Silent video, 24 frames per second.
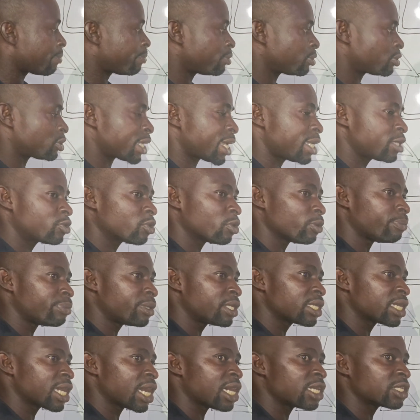are trying to
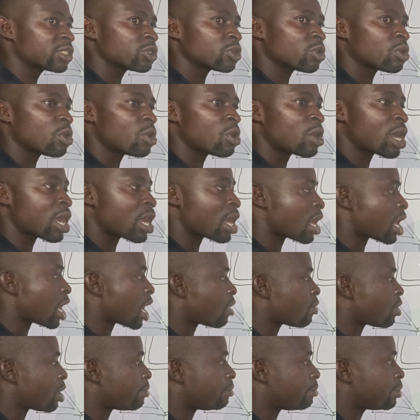bring out
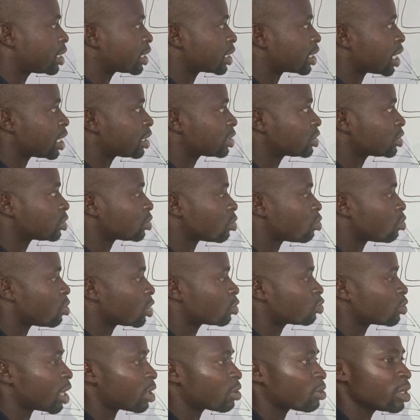our breakouts.
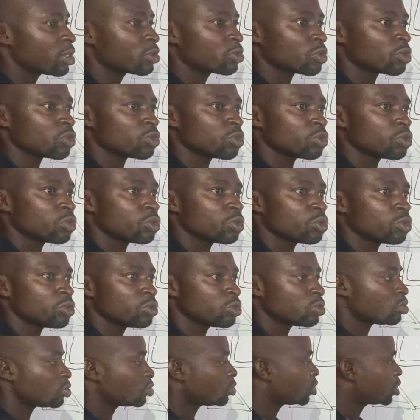What we are going to
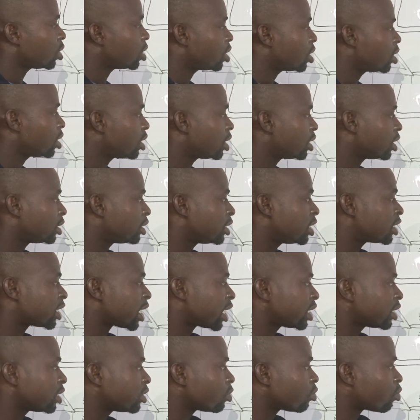do, these
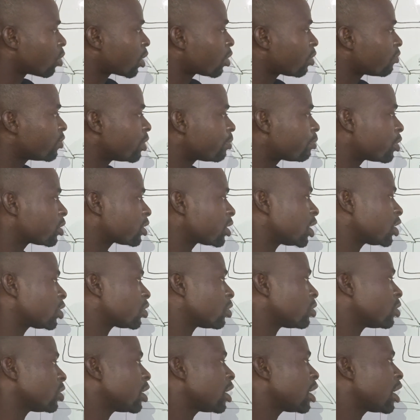are one of the
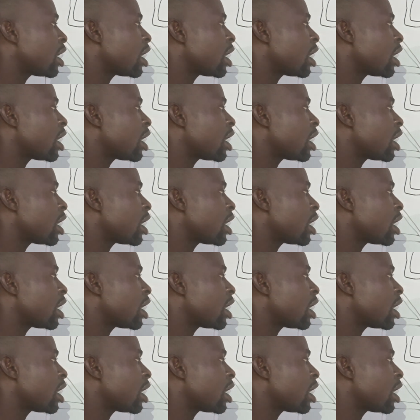protection.